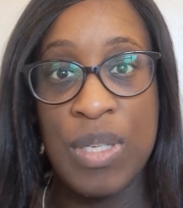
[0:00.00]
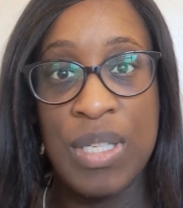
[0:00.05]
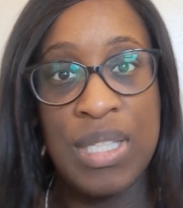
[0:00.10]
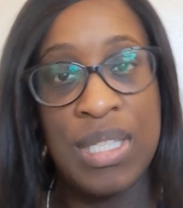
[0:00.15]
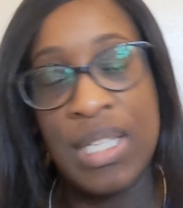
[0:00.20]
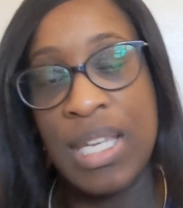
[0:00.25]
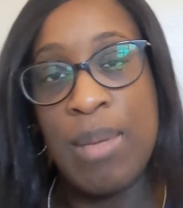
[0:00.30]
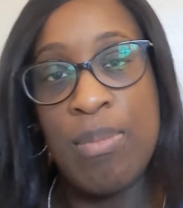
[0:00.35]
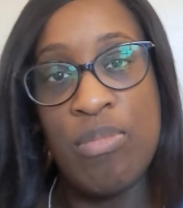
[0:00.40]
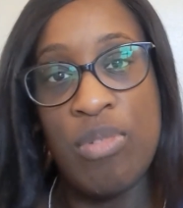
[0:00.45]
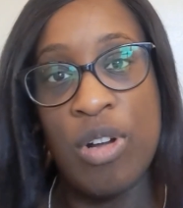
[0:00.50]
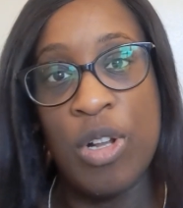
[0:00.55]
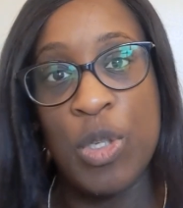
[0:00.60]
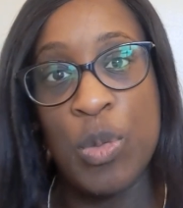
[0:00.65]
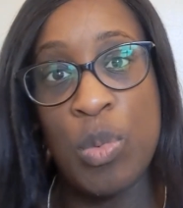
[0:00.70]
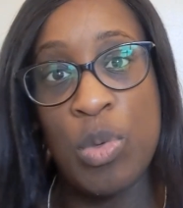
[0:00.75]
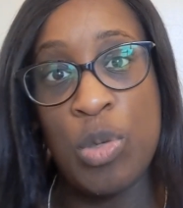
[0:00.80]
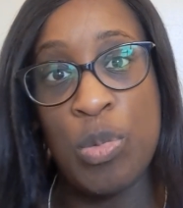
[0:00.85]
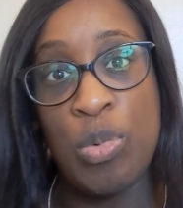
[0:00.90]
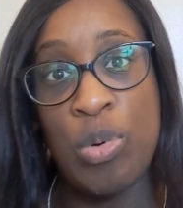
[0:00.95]
skin
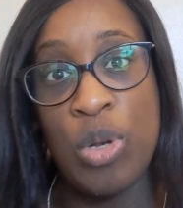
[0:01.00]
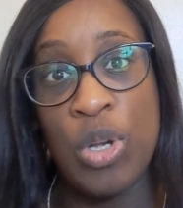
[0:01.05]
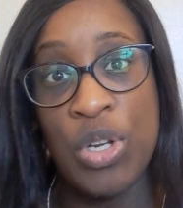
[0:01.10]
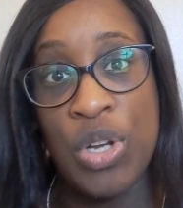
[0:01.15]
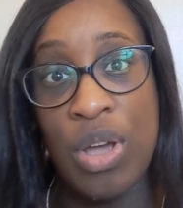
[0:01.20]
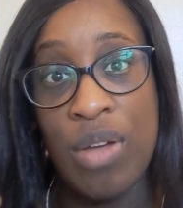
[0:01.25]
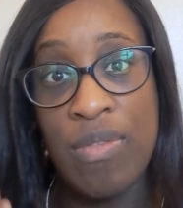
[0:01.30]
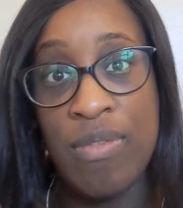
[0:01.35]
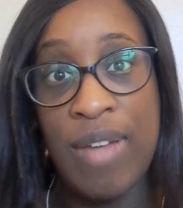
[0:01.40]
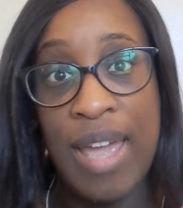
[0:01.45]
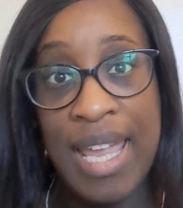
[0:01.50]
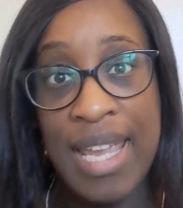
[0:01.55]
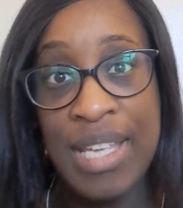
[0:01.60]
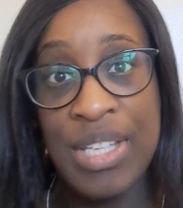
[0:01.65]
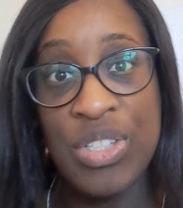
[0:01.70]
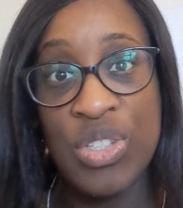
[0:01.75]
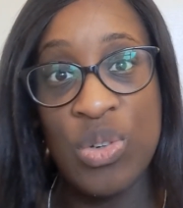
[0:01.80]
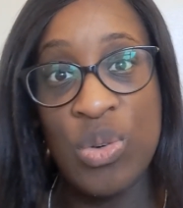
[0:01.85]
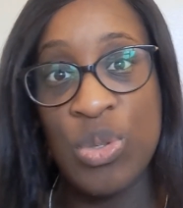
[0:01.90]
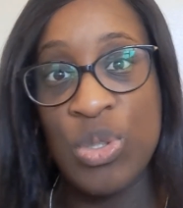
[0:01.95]
product which we put on our
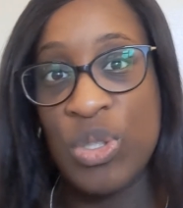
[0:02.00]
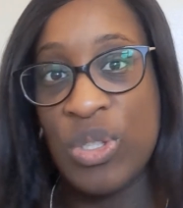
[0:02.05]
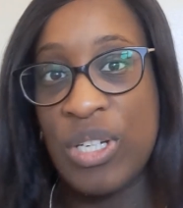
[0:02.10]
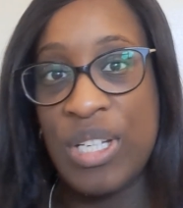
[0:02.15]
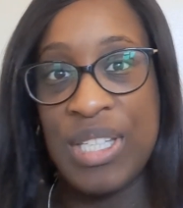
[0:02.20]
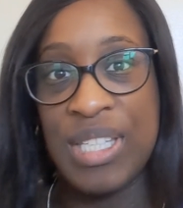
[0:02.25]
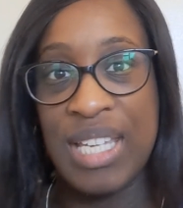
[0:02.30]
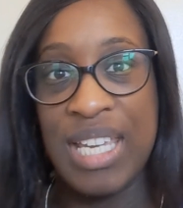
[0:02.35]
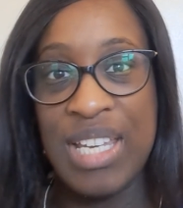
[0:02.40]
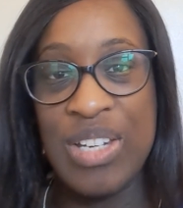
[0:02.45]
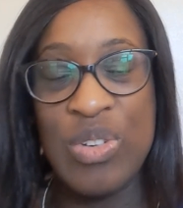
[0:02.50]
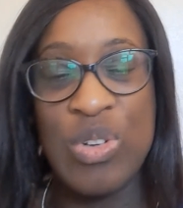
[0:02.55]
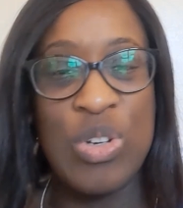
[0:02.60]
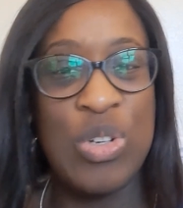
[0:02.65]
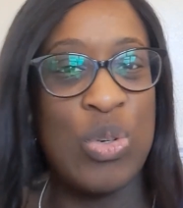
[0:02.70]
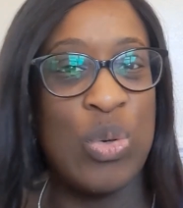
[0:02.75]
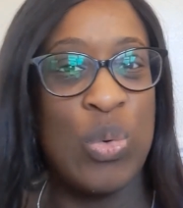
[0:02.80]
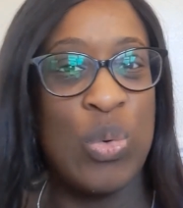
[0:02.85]
face, also on the skin, can